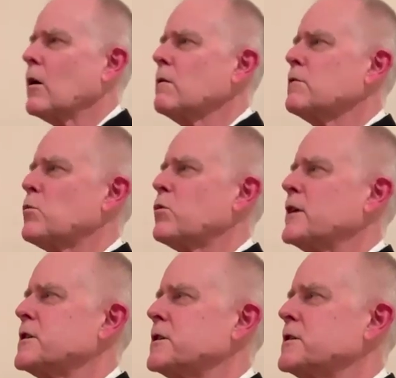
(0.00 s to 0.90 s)
all of the
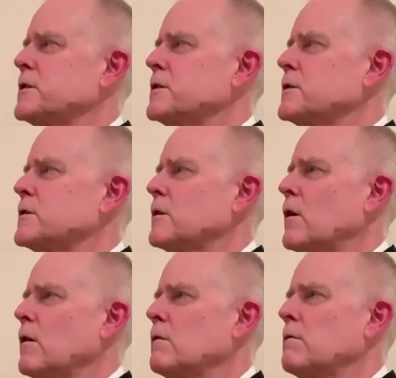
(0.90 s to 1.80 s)
prejudices,
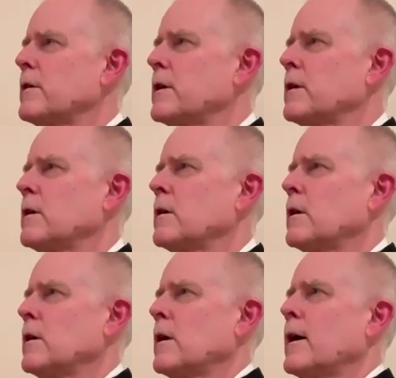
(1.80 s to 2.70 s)
all of the
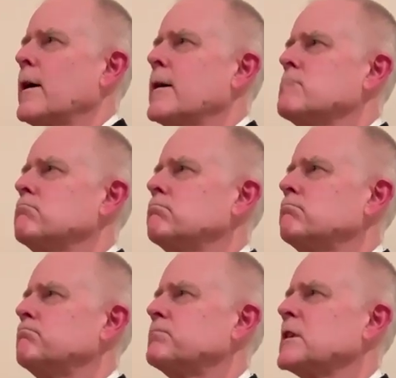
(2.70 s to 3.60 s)

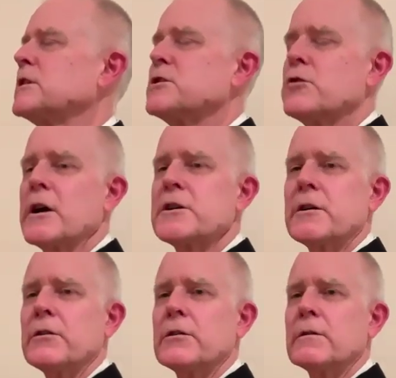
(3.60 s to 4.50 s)

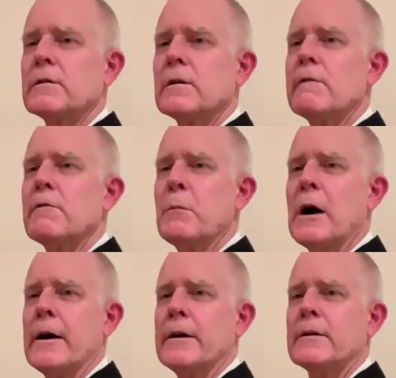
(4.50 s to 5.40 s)
constructions of the
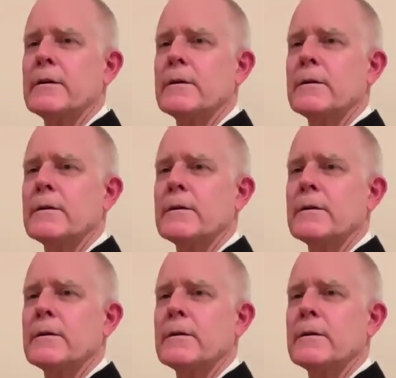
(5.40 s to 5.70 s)
mind.